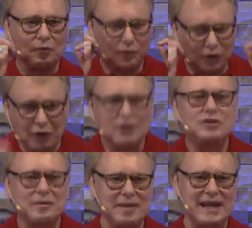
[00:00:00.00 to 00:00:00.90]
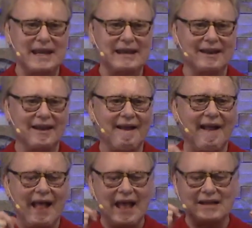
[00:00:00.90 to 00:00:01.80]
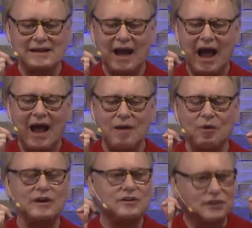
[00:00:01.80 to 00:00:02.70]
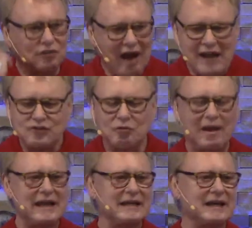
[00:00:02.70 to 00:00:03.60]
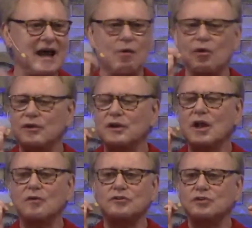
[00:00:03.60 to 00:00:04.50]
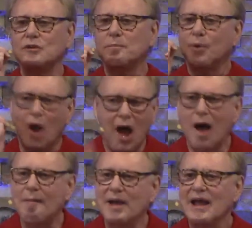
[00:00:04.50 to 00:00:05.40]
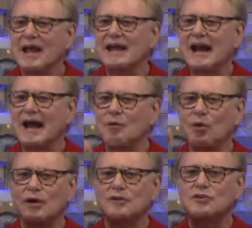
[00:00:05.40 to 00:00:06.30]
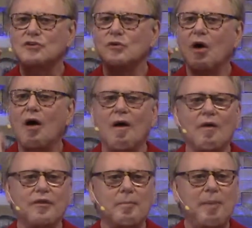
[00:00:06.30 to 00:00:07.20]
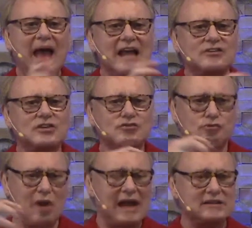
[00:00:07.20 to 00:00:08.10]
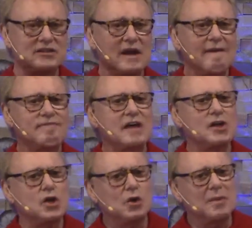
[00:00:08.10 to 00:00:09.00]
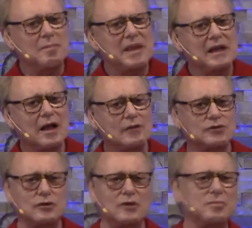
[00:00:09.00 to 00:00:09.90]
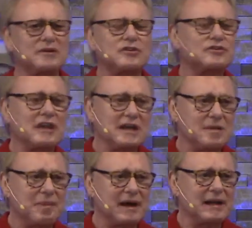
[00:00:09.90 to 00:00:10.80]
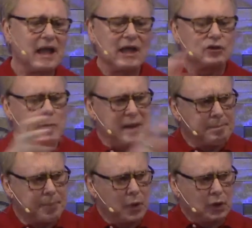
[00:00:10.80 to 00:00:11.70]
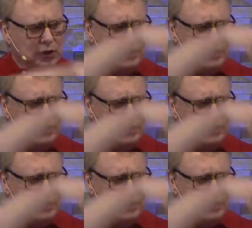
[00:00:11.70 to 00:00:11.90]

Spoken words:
good to me. And I wanted to graduate, and I wanted to go to the prom, and I wanted to do all the passage rites that a human being goes through as much as anybody, to be pulled